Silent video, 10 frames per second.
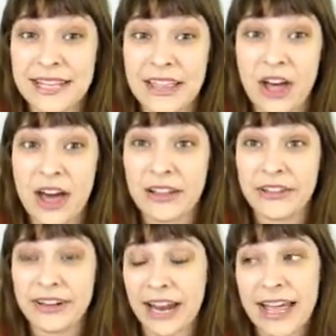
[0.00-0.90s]
I thought it
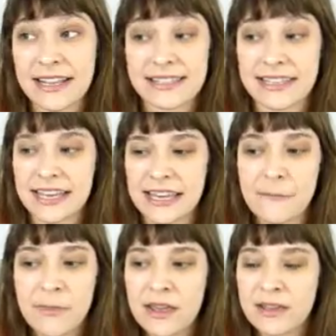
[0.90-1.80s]
looked nice.
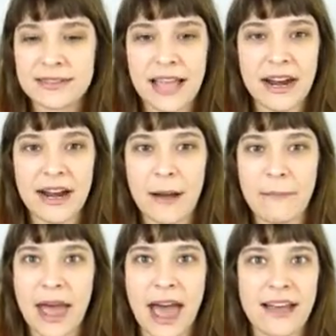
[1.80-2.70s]
Nikki set it
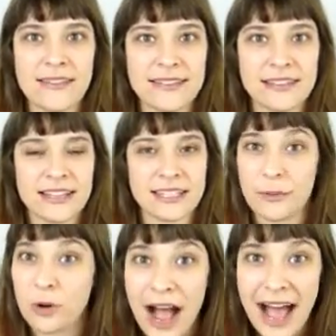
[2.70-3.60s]
up as a
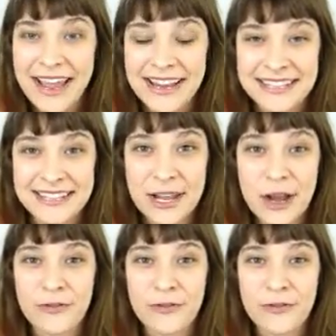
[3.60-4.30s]
surprise